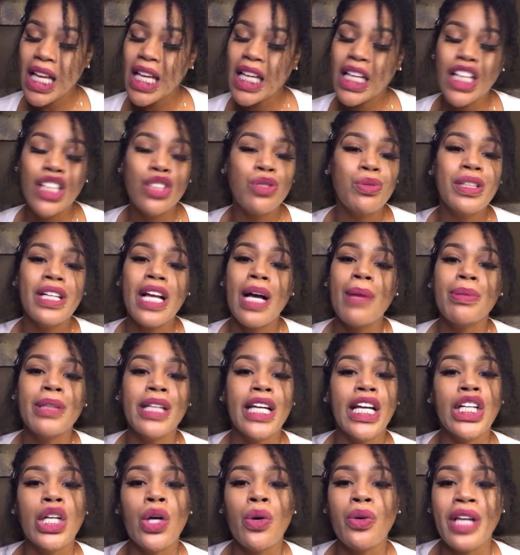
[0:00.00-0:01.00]
Because we're not
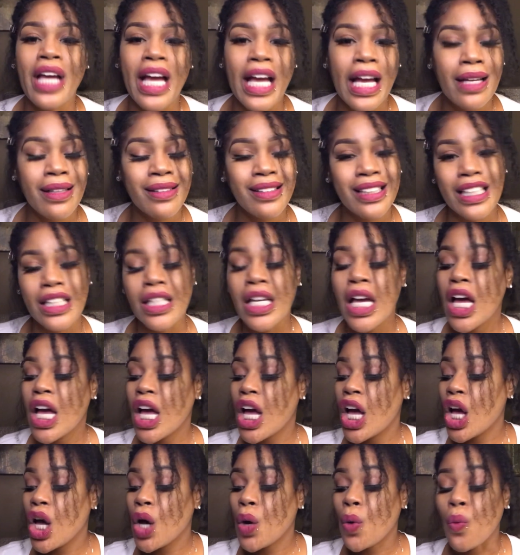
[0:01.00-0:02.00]
playing no games. See,
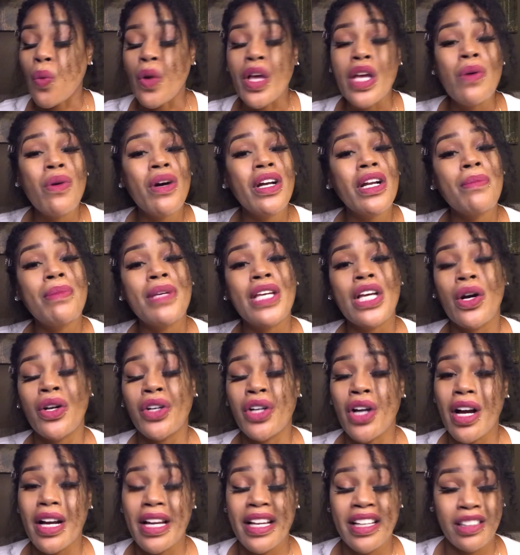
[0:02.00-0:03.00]
we want to be on
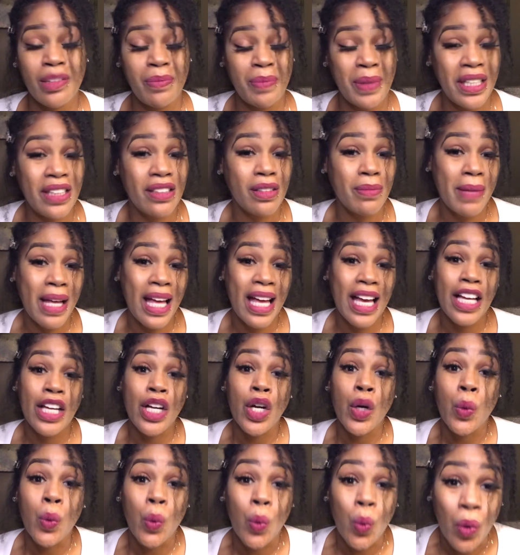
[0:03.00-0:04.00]
our SP's mind.
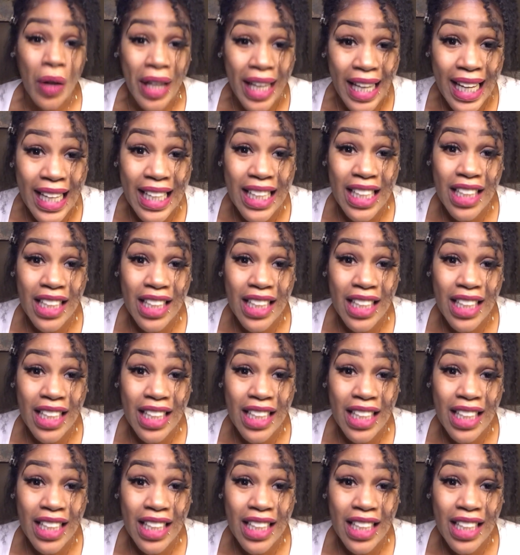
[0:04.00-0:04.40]
When?